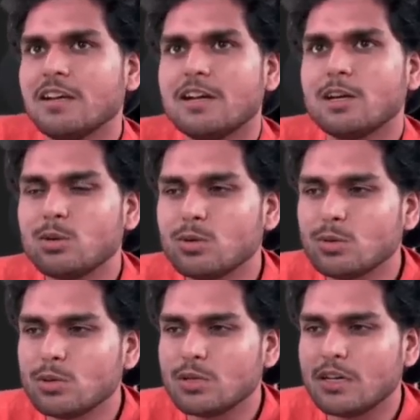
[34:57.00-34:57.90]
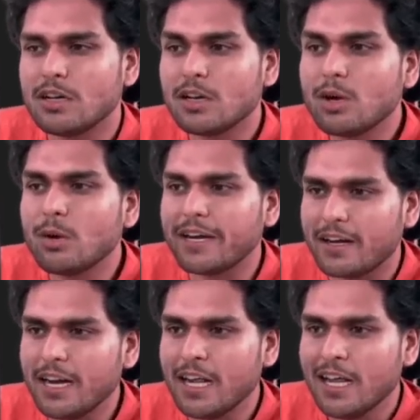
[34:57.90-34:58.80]
do it,
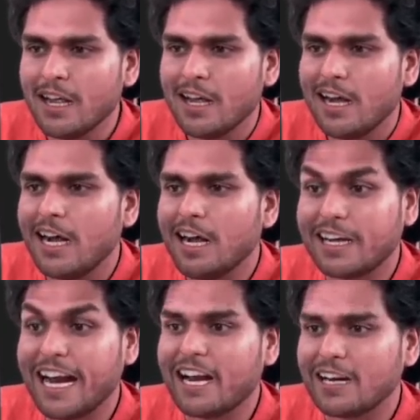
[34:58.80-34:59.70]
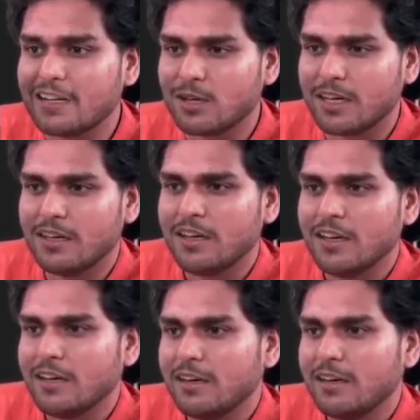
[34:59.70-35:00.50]
right? Crack it, sorry, right?